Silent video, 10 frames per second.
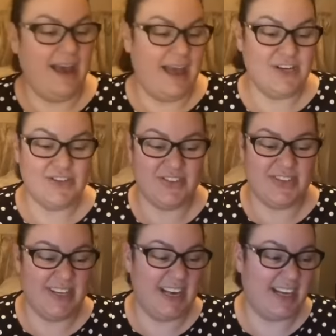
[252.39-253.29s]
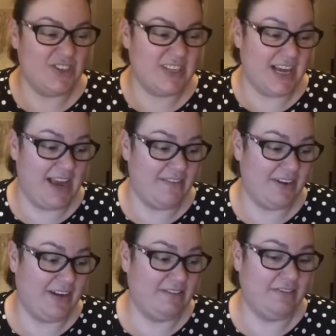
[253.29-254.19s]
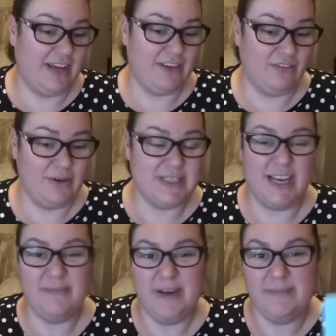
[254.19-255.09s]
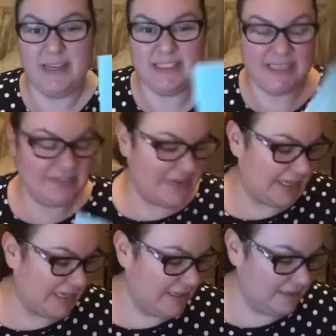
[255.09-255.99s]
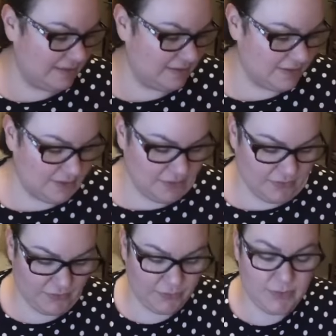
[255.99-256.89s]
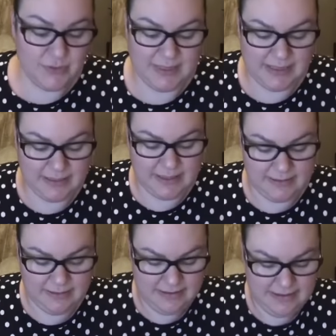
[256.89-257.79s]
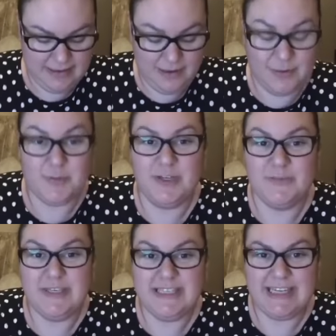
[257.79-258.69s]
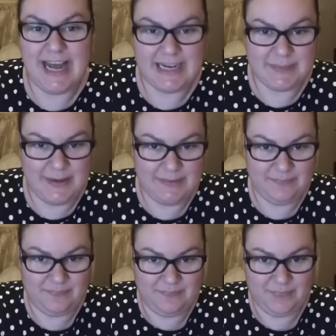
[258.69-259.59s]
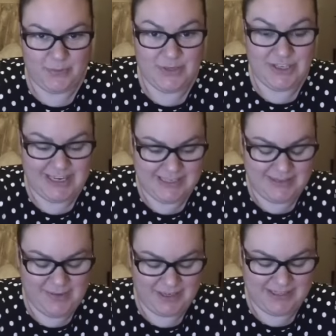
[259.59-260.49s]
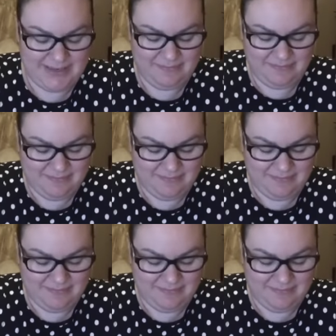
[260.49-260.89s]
I just like having it a little flick through. It's like a mini magazine, really. So I do like that. Which brings me to the next bit, which is the magazine.